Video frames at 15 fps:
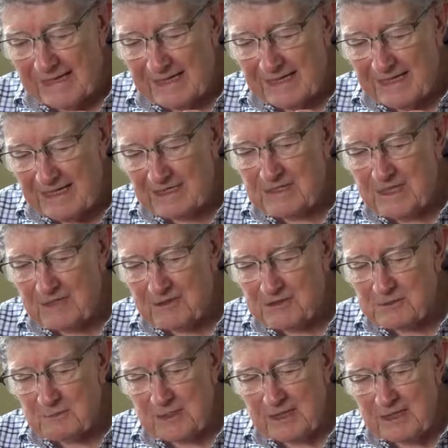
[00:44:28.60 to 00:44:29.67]
he
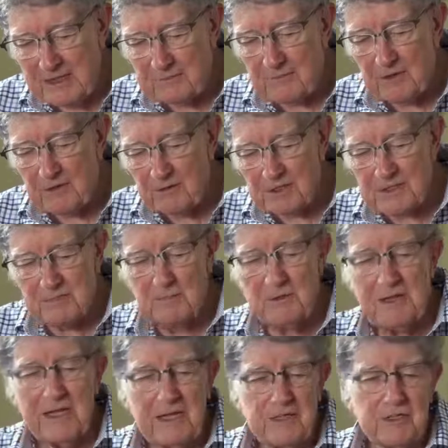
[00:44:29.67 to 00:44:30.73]
tells me there's some
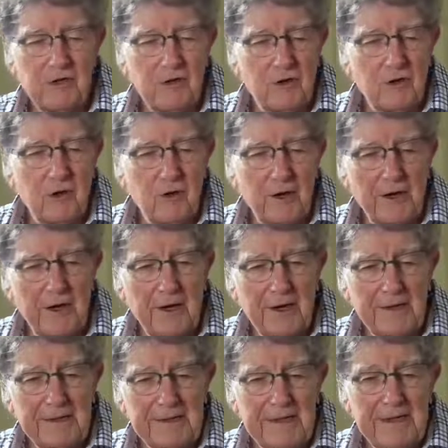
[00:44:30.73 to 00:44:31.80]
things that are going
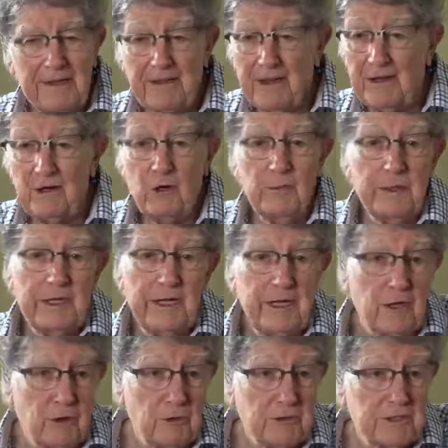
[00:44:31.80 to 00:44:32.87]
on that nobody
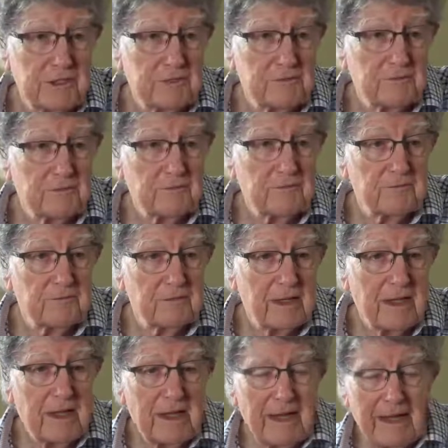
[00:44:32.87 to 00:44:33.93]
knows.
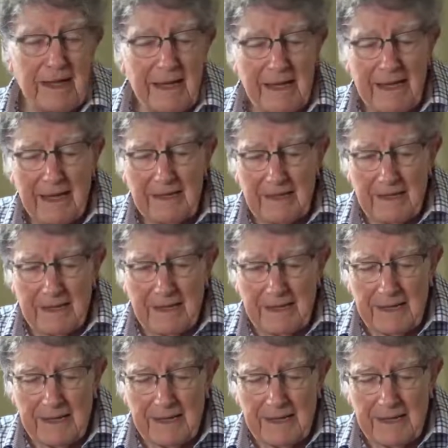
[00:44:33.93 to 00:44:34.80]
And